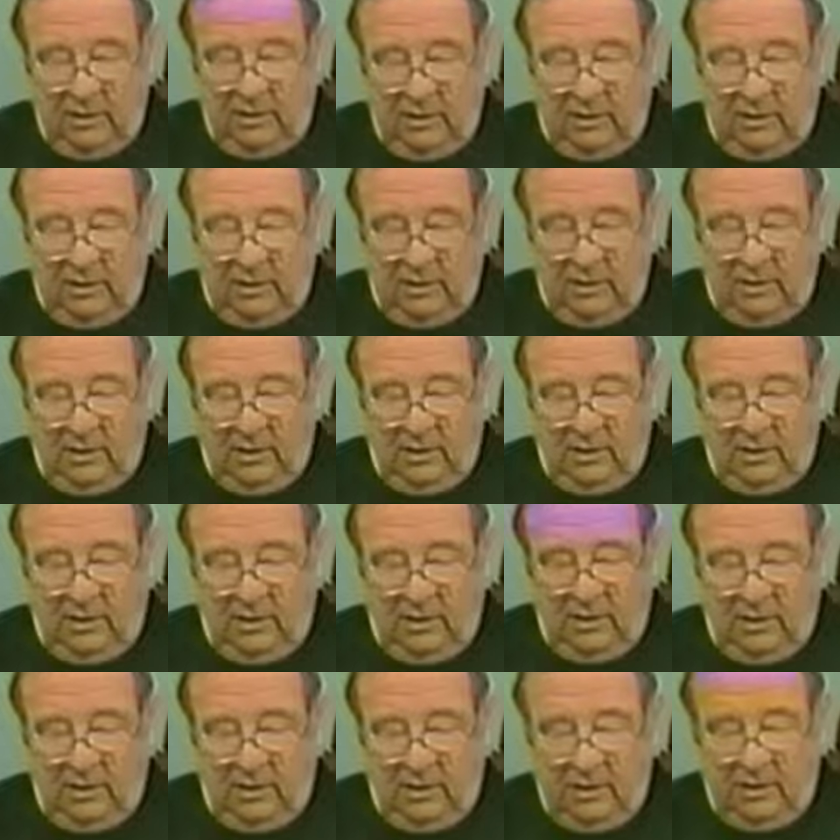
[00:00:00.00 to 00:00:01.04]
a uh,
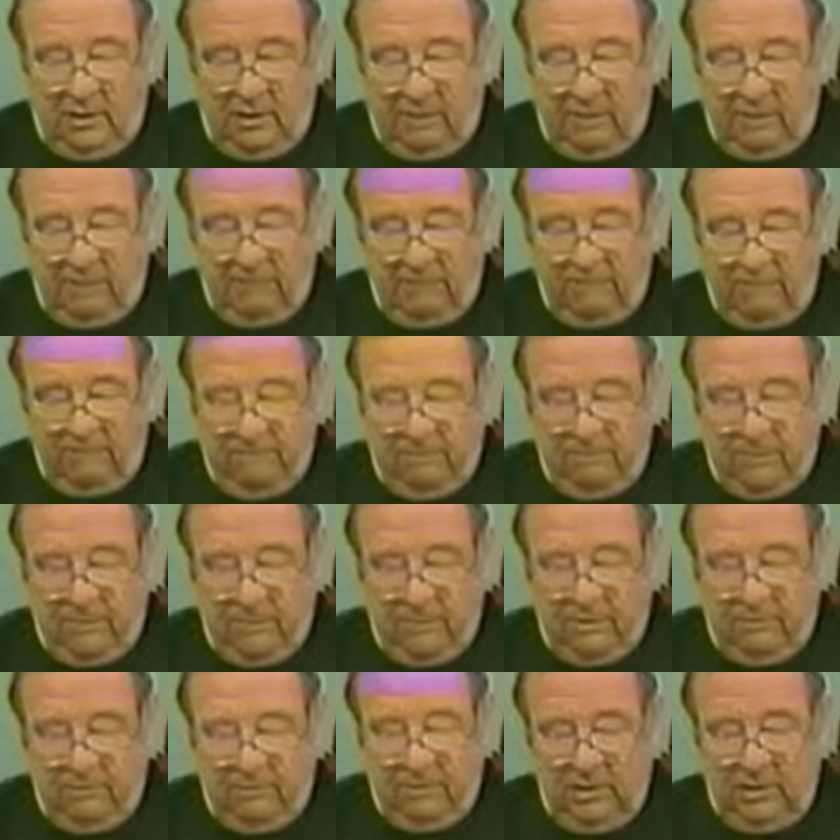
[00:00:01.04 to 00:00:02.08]
um,
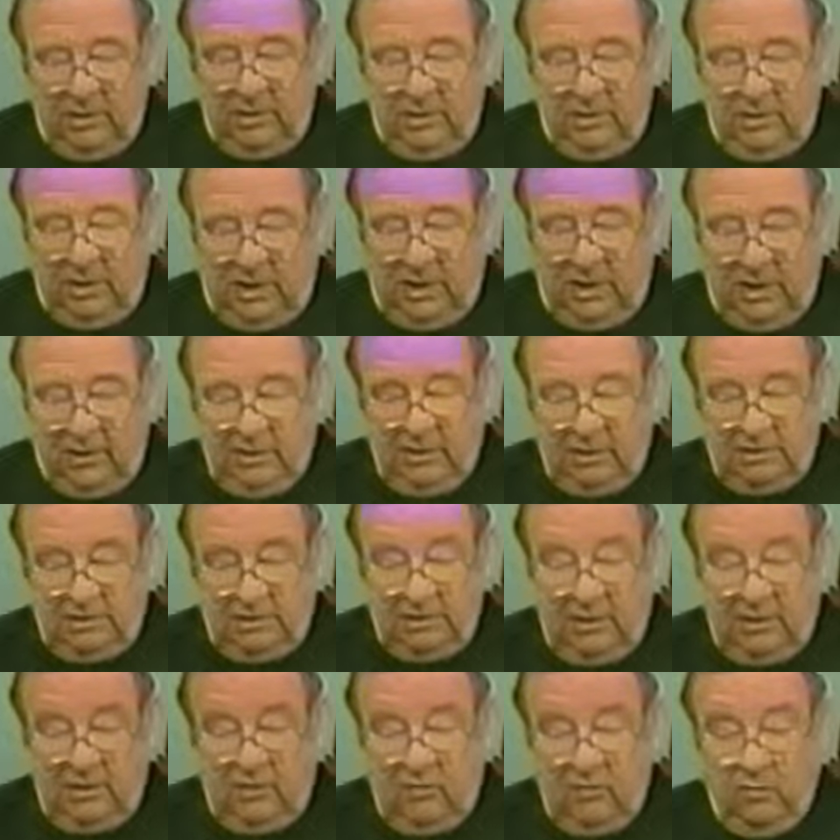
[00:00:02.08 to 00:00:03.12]
million dollars
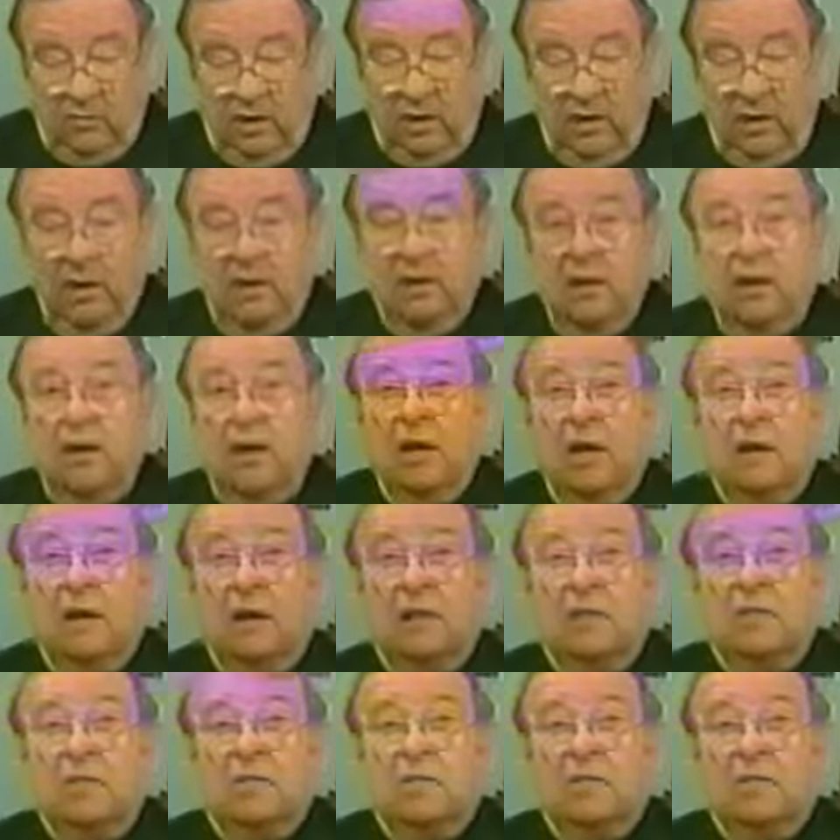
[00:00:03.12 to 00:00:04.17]
when uh,
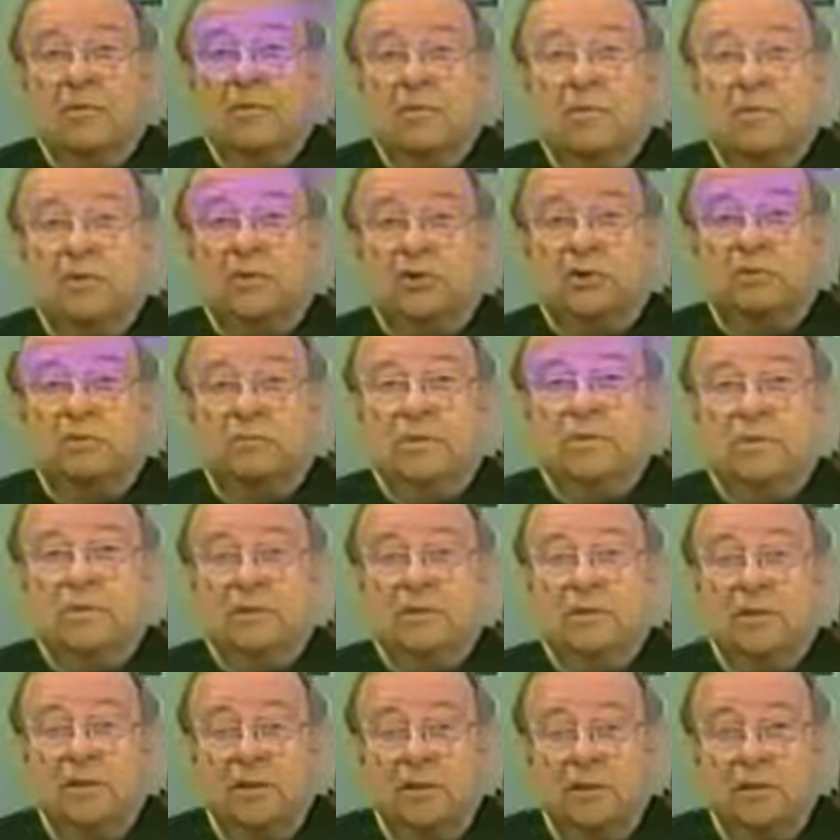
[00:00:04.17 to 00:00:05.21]
we really should be
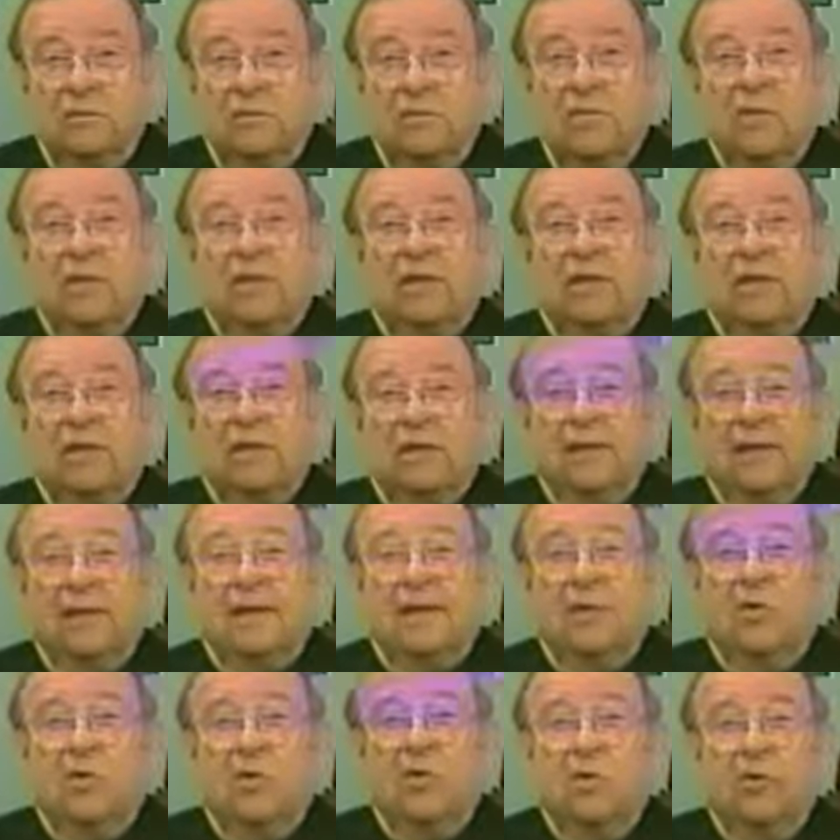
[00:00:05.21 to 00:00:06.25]
doing taking
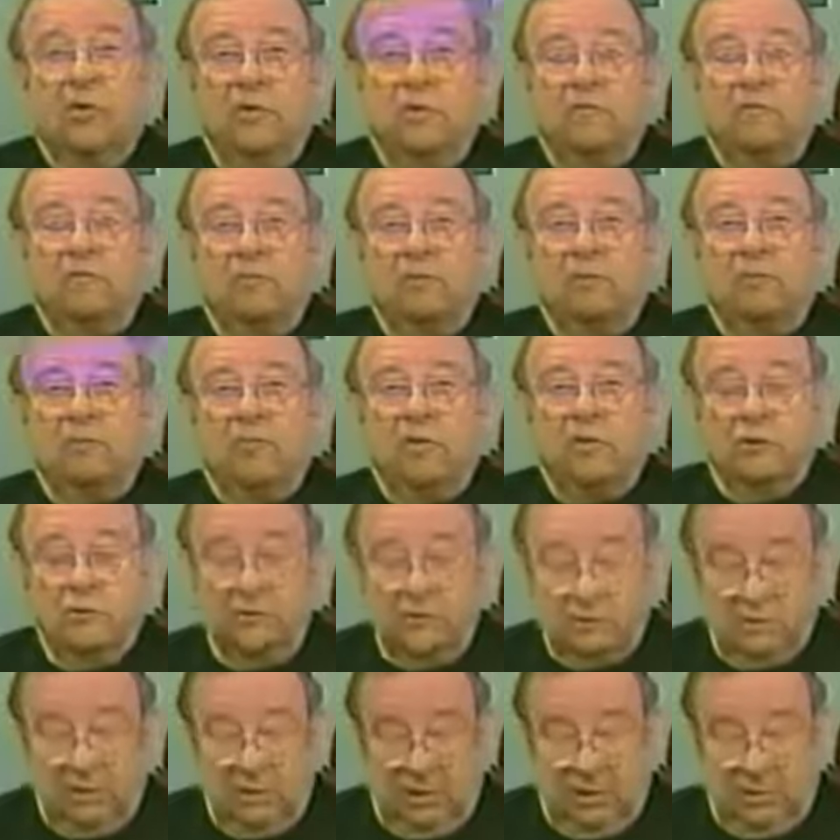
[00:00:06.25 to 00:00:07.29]
a whole different approach.
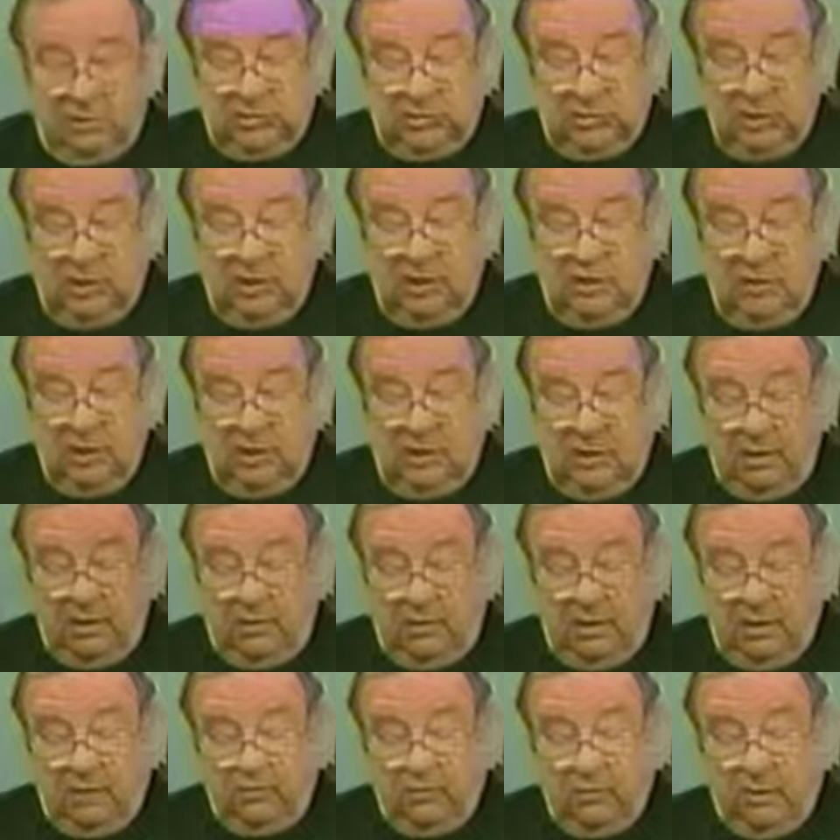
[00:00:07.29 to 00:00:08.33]
So
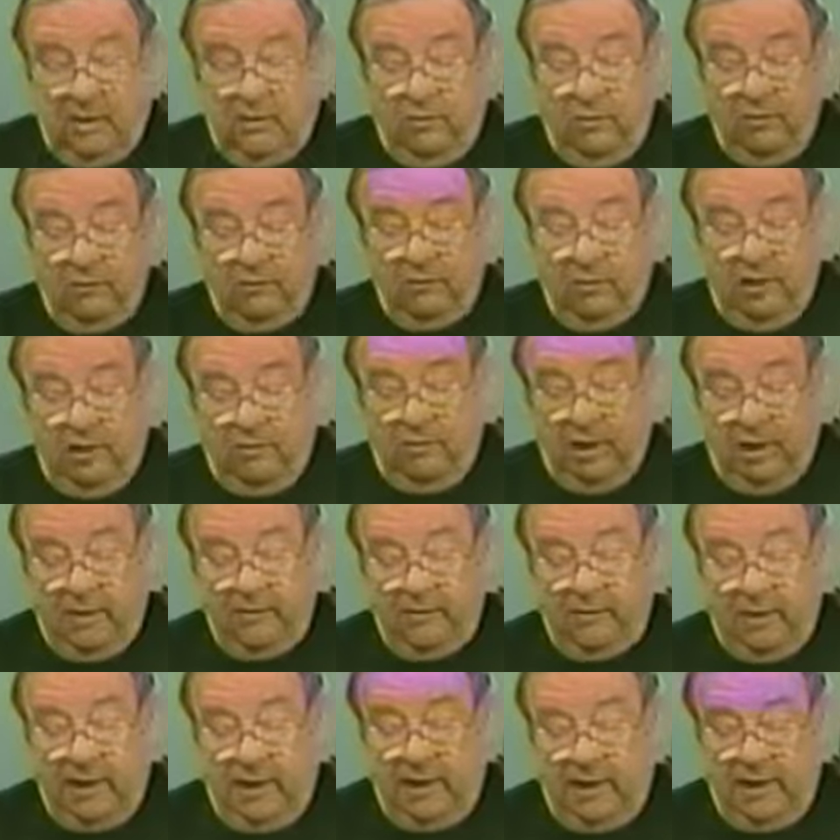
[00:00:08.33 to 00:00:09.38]
that's what I want to say about
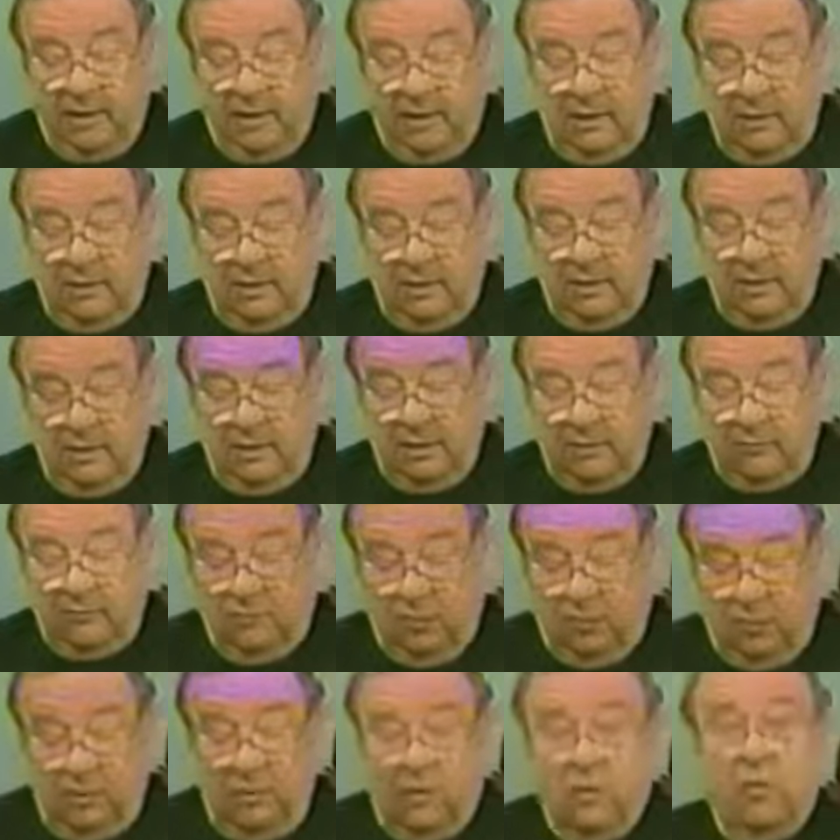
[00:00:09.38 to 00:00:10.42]
that, and that's
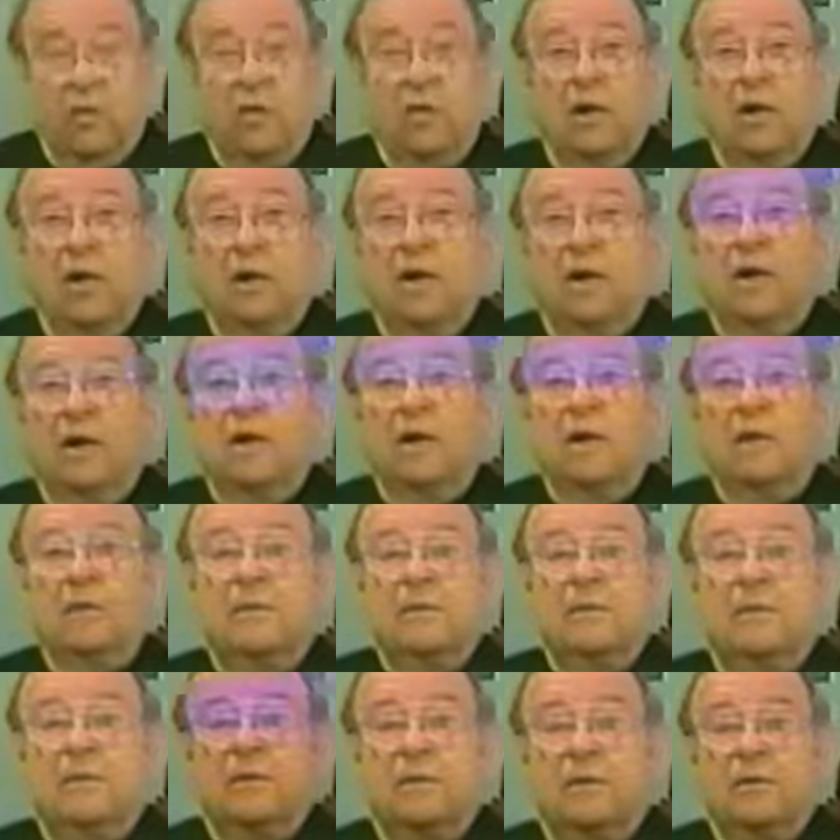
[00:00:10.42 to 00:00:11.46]
one of the, uh,
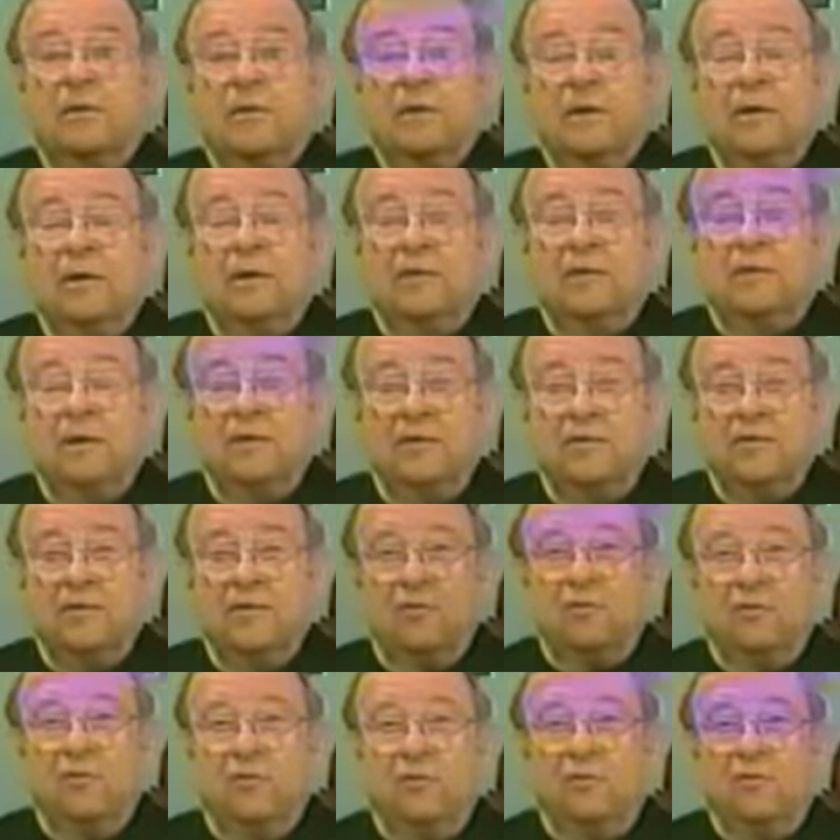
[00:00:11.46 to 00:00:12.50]
the th things
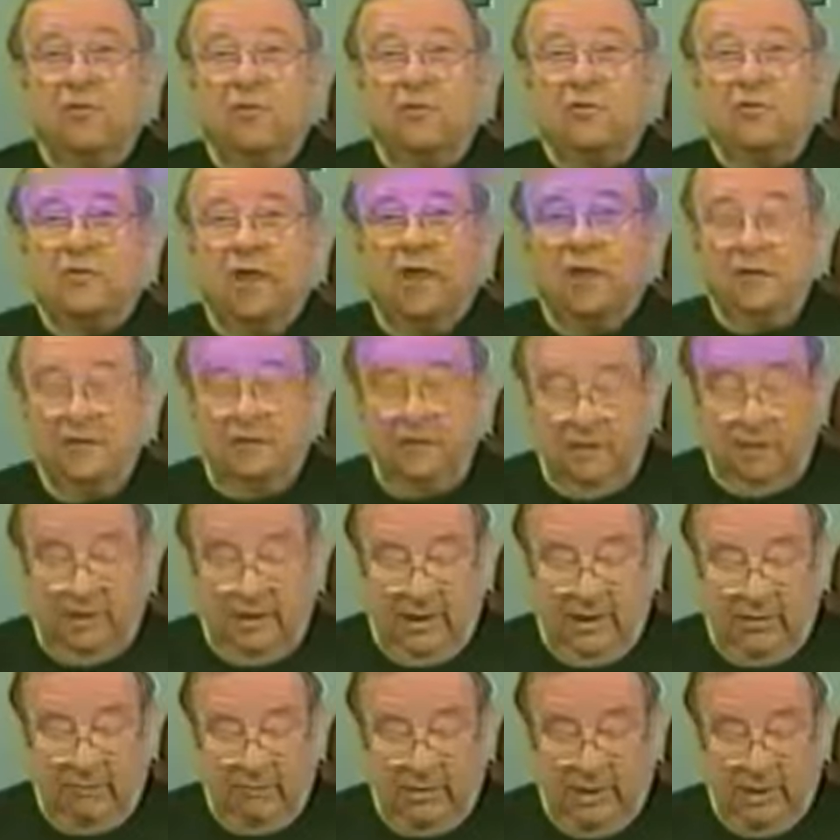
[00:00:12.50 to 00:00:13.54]
that's been forced out into the
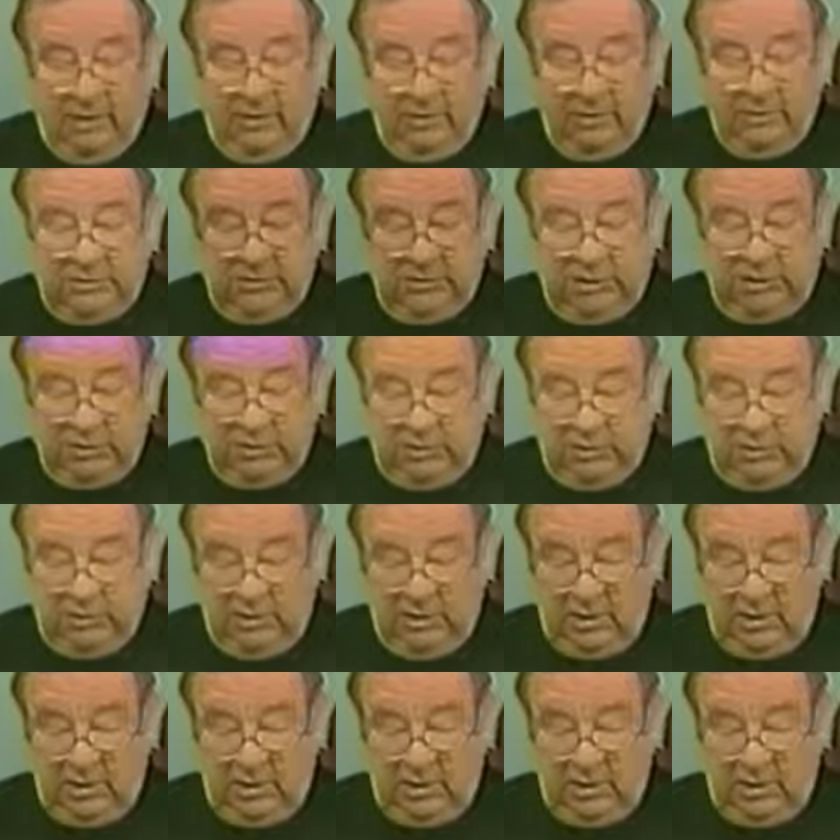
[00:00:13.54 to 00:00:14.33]
light by the recession.